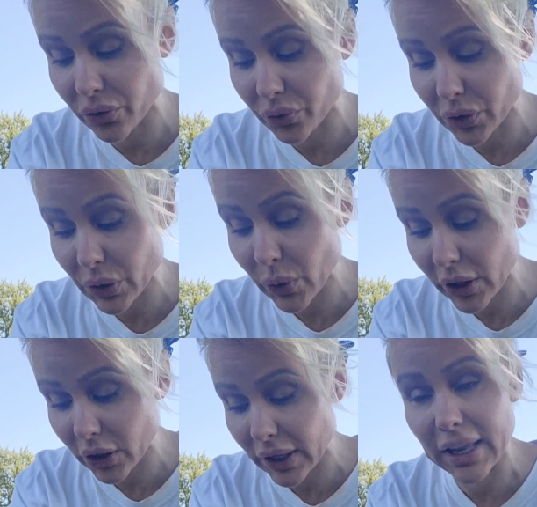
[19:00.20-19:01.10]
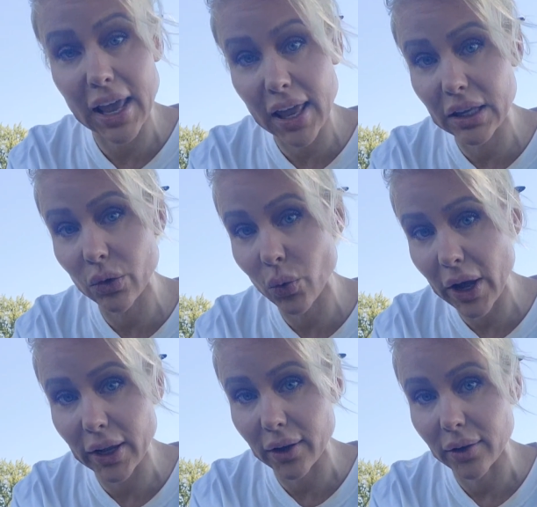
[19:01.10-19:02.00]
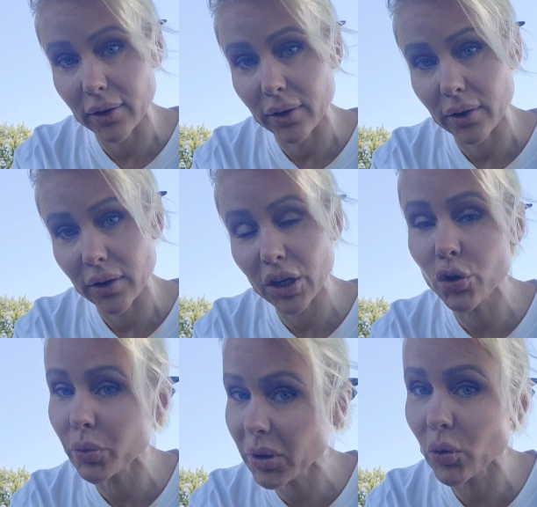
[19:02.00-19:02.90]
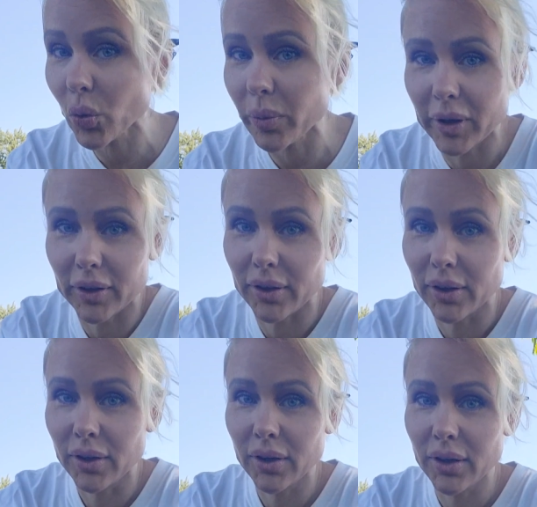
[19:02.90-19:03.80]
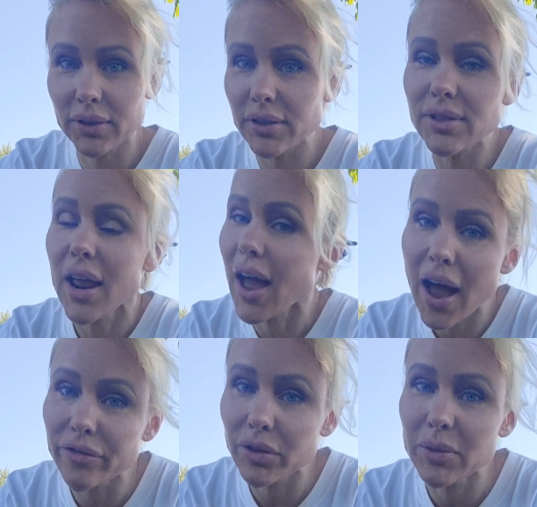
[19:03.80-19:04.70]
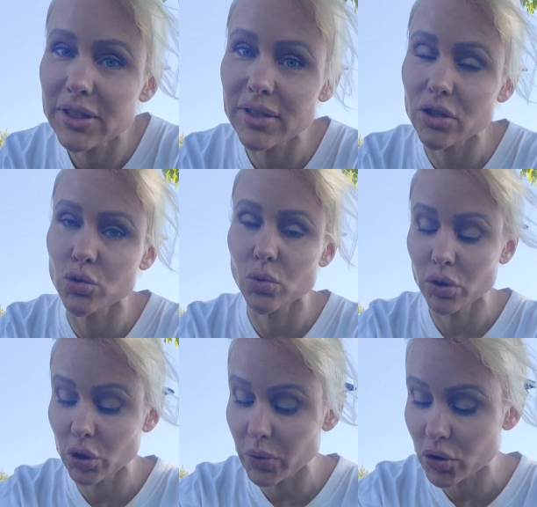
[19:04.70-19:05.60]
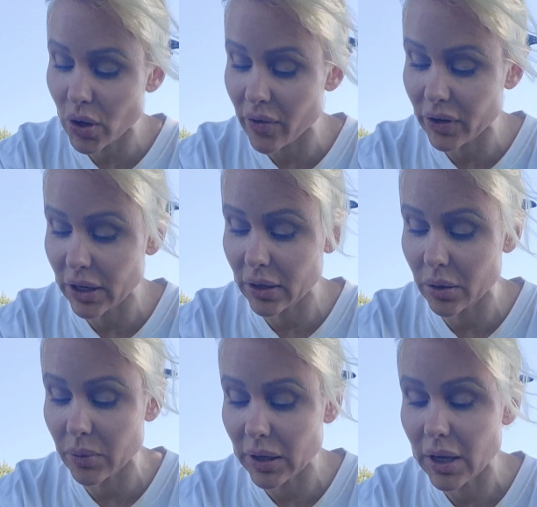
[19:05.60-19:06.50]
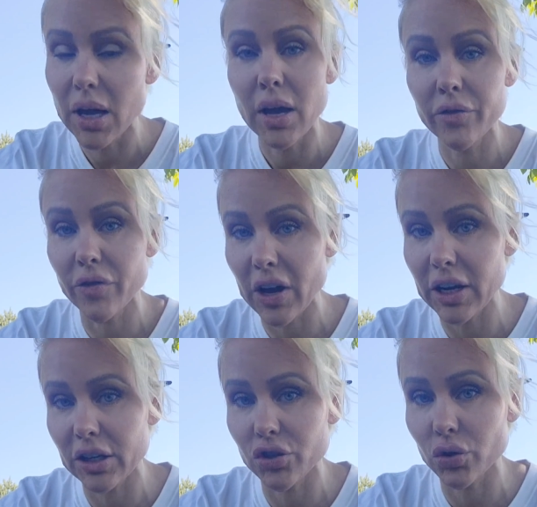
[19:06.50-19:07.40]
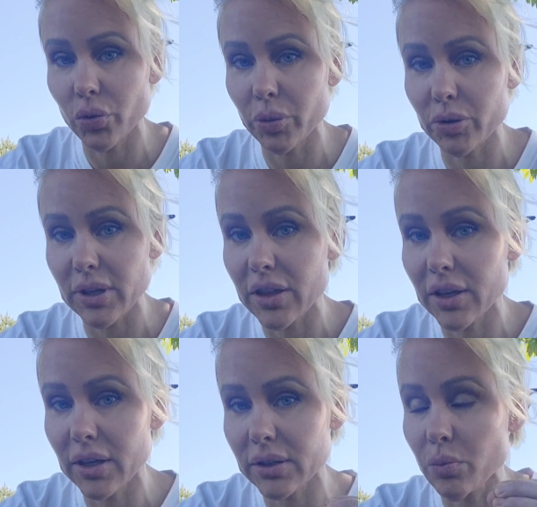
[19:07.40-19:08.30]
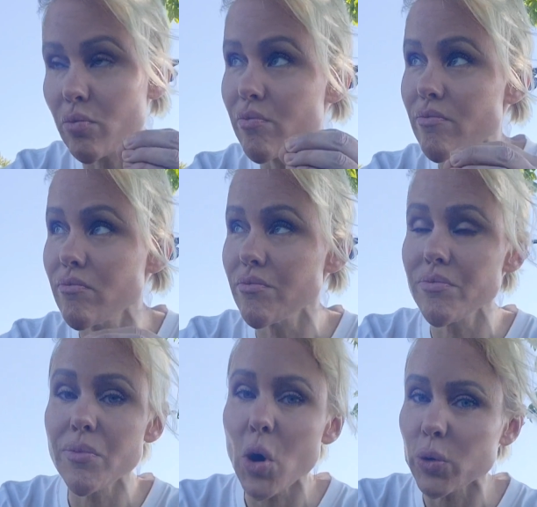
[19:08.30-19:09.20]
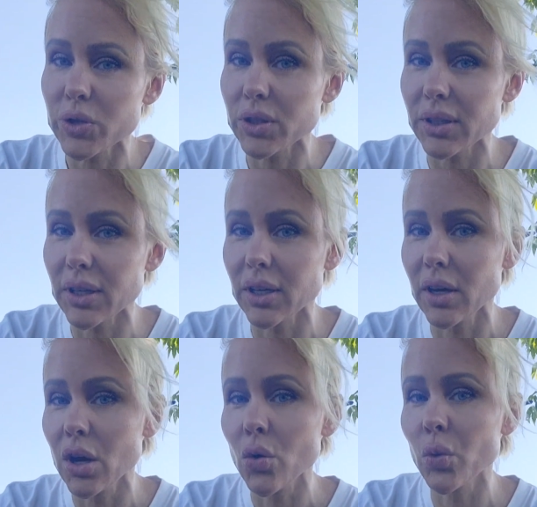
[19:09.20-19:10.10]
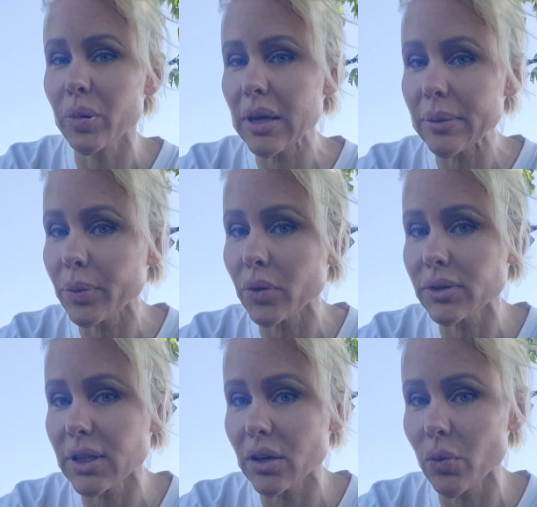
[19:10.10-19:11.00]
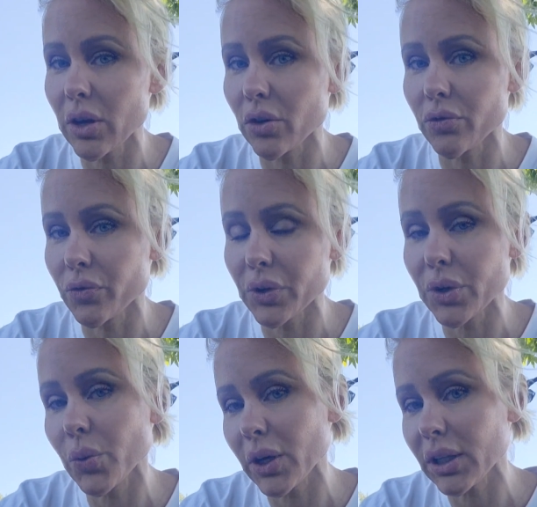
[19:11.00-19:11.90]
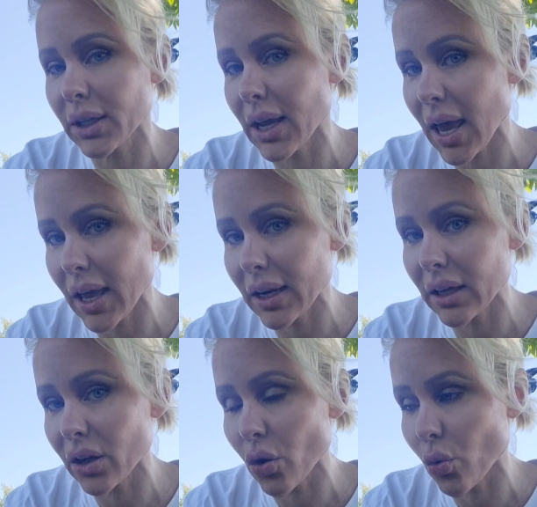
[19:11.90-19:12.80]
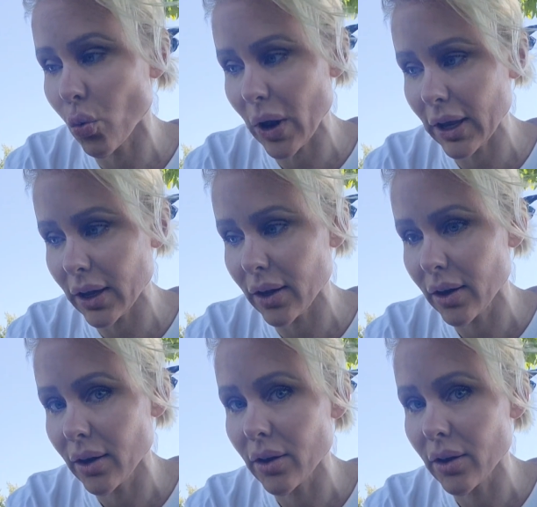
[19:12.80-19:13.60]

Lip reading: your free will in any way. It could be a woman. It doesn't have to be sexual. Human trafficking can be financial abuse. I think it's mostly when people take away your free will in any way,